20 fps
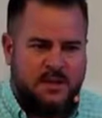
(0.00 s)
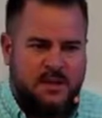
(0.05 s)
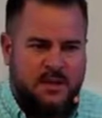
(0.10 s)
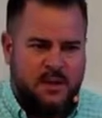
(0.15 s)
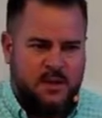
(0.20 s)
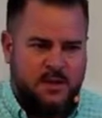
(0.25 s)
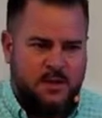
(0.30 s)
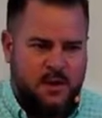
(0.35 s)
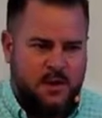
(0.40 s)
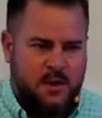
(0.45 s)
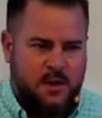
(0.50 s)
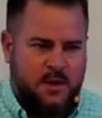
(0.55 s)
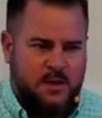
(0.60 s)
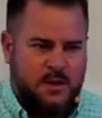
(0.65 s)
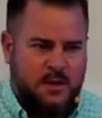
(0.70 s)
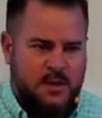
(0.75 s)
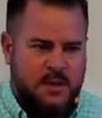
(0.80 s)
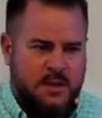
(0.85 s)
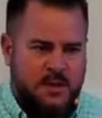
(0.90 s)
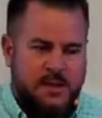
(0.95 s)
grow
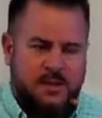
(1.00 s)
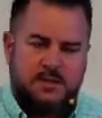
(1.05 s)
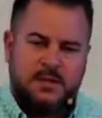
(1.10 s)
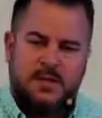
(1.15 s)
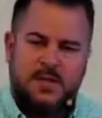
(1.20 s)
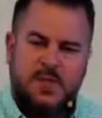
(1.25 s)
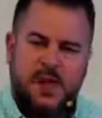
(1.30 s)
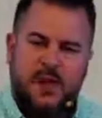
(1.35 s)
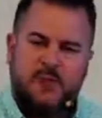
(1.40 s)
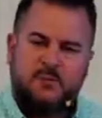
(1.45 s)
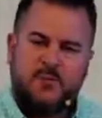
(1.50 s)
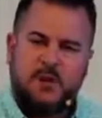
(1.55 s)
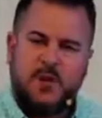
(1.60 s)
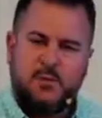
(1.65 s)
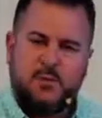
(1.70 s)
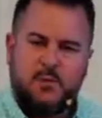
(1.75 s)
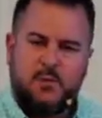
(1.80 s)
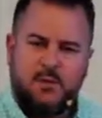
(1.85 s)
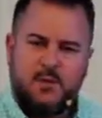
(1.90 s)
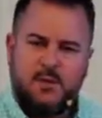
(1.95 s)
to love
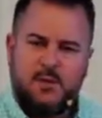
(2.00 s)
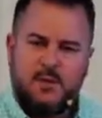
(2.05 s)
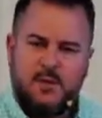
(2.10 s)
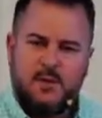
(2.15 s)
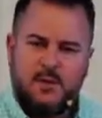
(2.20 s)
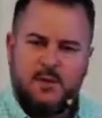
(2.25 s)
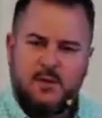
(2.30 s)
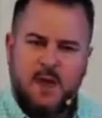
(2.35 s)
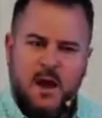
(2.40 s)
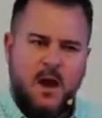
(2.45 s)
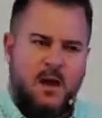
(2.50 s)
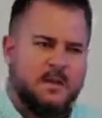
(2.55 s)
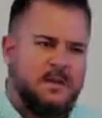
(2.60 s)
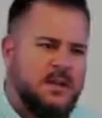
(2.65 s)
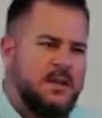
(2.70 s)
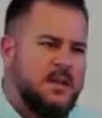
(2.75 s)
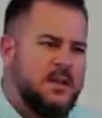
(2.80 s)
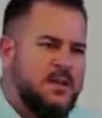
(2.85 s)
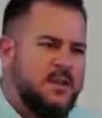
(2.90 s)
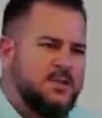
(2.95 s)
people
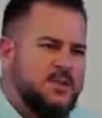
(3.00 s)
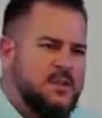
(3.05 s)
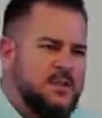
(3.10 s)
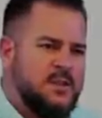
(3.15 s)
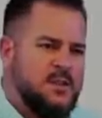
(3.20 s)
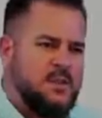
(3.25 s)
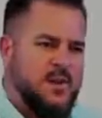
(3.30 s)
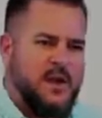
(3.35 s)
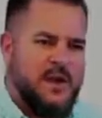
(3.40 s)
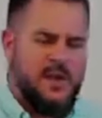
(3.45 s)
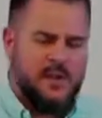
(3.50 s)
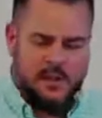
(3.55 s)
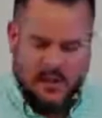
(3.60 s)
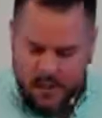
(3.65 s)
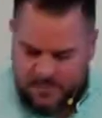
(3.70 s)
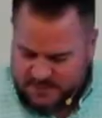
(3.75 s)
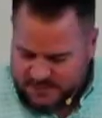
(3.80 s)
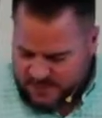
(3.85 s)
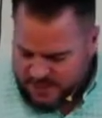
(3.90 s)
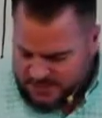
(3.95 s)
unconditionally the way He
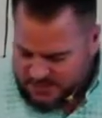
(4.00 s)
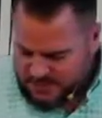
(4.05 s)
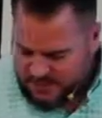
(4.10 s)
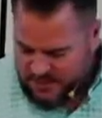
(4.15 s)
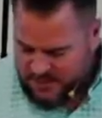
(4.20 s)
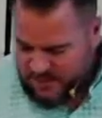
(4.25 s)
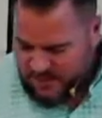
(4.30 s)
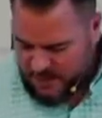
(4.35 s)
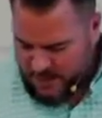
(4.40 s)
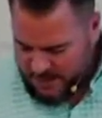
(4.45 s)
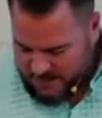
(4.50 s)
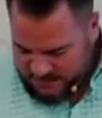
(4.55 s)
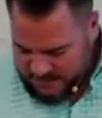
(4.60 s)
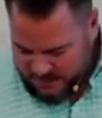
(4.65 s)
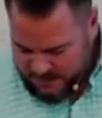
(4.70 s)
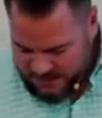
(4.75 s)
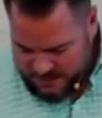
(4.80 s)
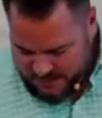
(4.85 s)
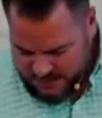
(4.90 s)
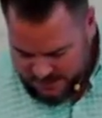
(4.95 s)
loves us
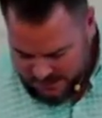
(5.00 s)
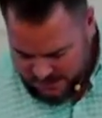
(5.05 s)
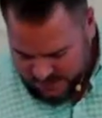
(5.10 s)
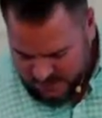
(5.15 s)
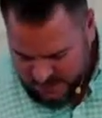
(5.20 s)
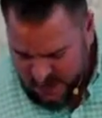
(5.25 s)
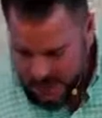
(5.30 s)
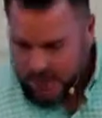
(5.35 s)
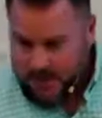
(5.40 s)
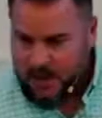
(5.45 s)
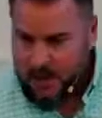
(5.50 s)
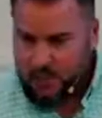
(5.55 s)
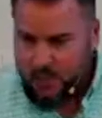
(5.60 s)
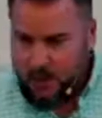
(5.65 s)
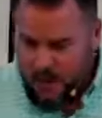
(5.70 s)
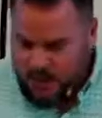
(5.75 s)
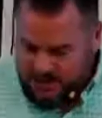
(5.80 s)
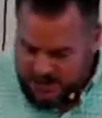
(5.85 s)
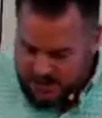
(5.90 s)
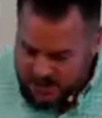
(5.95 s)
unconditionally and
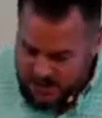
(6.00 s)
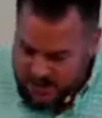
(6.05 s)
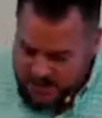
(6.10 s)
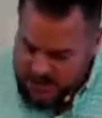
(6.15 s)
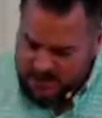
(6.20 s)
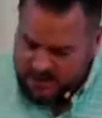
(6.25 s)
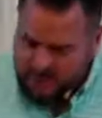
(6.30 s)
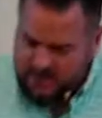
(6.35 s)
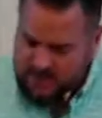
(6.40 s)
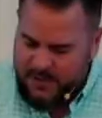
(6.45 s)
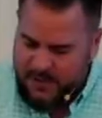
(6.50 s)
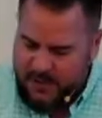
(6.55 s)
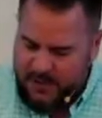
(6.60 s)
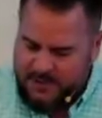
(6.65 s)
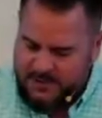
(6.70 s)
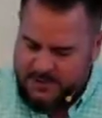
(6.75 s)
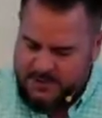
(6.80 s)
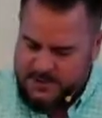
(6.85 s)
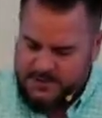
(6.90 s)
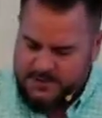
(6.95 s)
watch the kingdom advance.